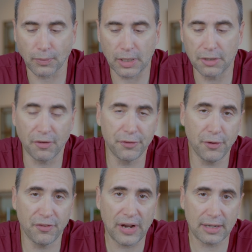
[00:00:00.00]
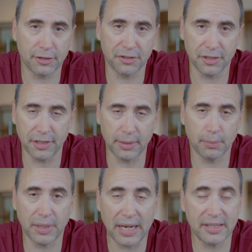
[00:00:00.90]
there's a few factors in it.
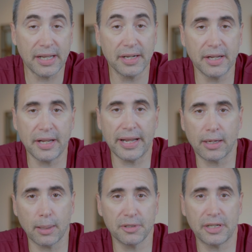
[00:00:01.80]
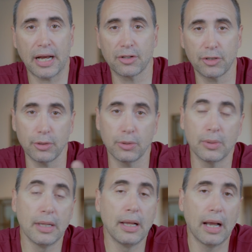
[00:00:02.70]
But at the end of the day, it comes down to